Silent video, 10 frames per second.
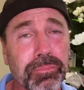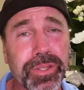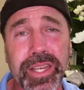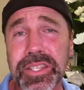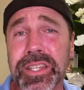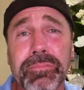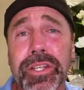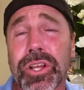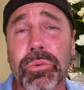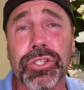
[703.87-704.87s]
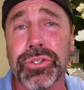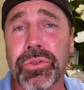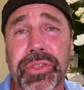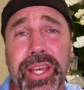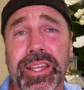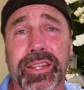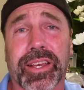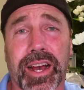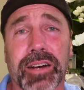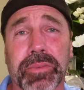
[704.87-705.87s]
please let me know what you think in the
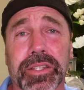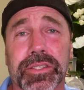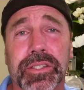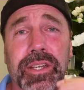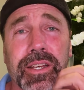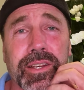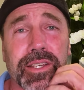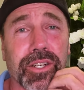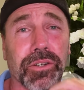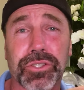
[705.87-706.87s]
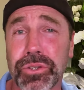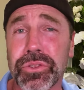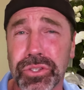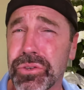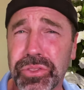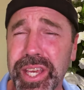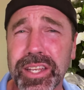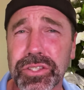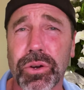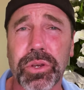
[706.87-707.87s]
comments. You know, do you think
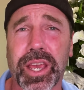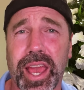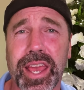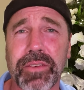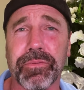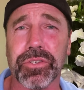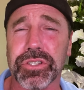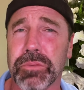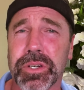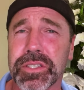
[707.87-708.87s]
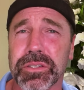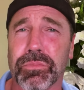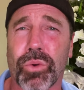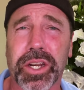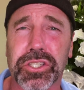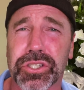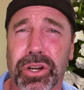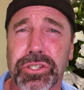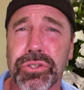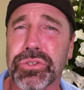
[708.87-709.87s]
it's okay for someone to want to
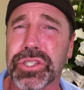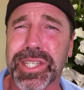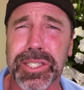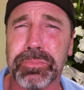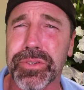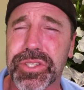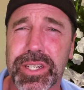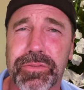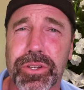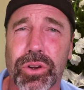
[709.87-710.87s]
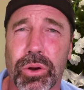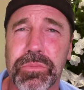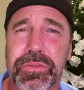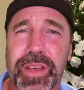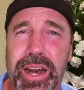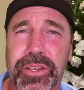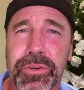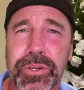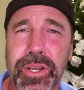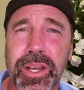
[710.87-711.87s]
charge you 6% of your home's
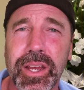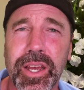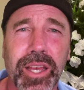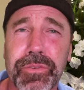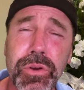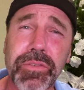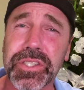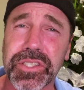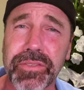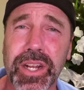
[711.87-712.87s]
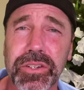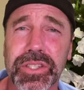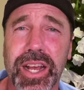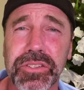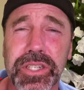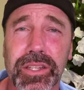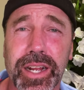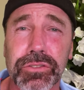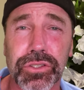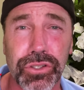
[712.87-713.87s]
value? If you have a $700,000
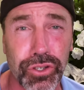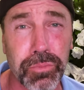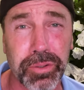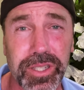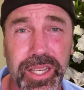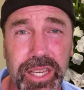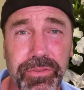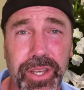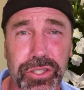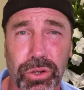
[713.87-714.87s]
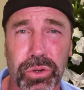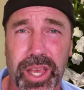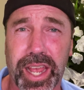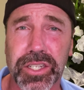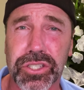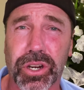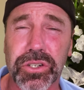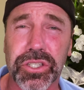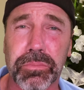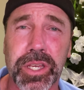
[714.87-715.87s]
house, do you believe it's okay to
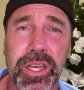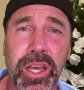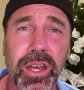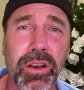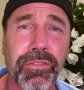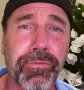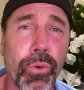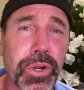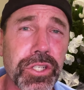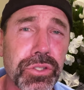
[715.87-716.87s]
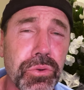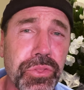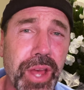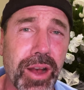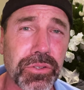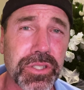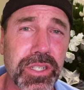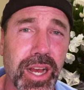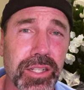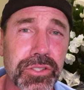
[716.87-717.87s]
charge somebody
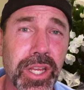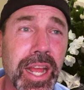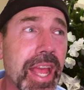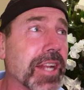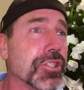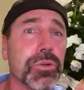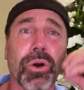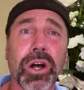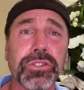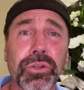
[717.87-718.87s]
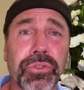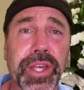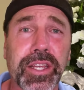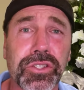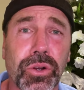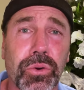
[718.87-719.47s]
$42,000? And do you also think it's